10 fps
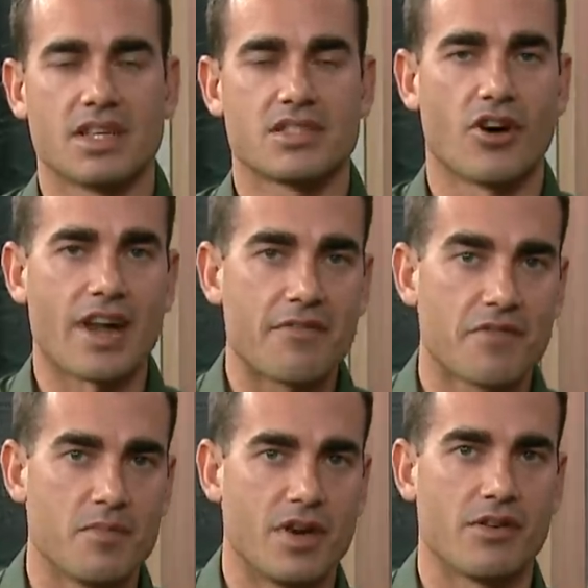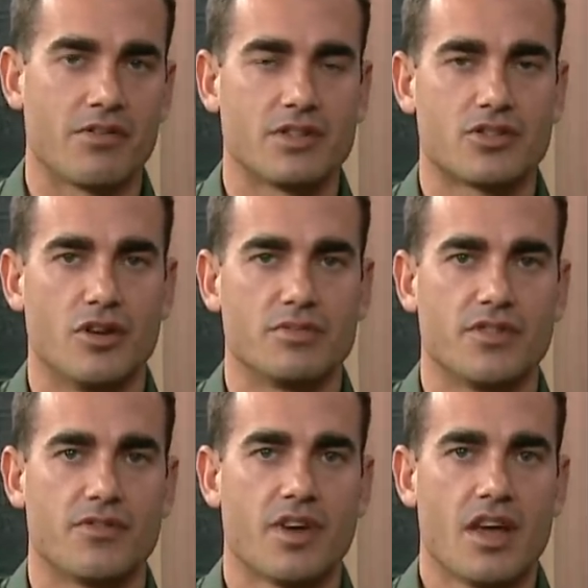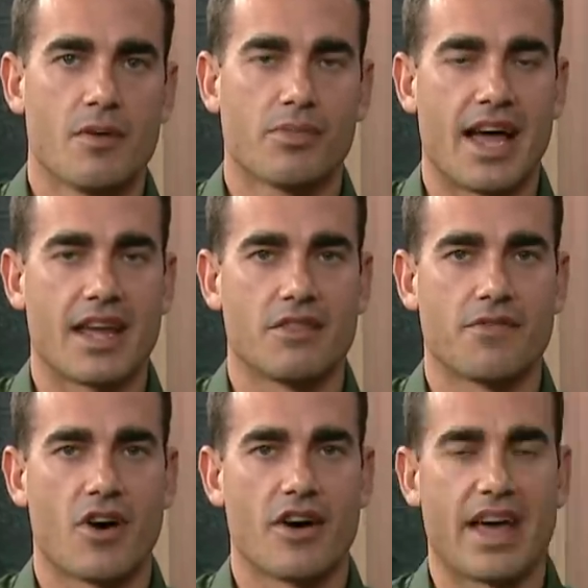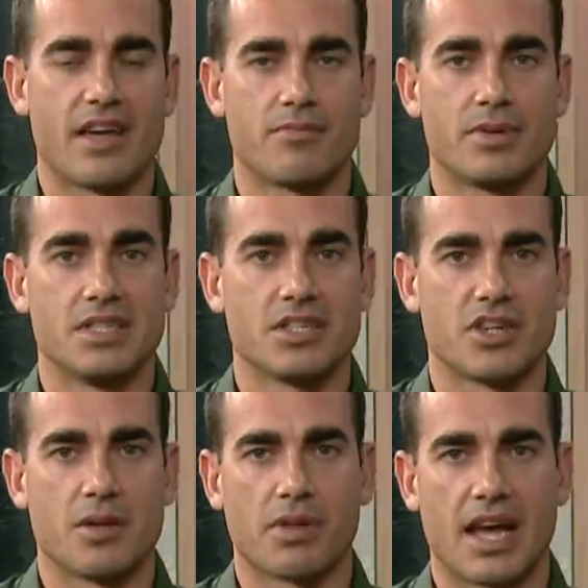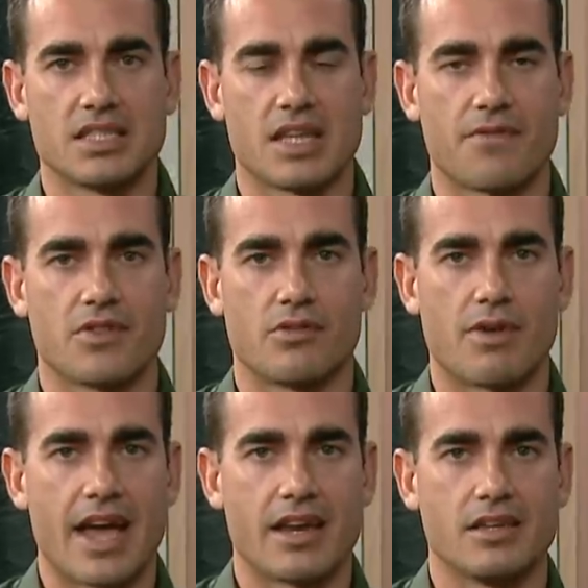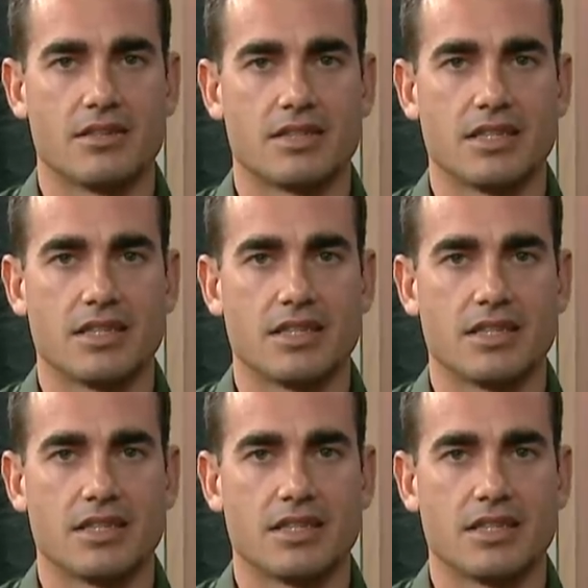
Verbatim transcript: It's not unfamiliar in terms of playing the 5'8 position. He plays there for the Raiders.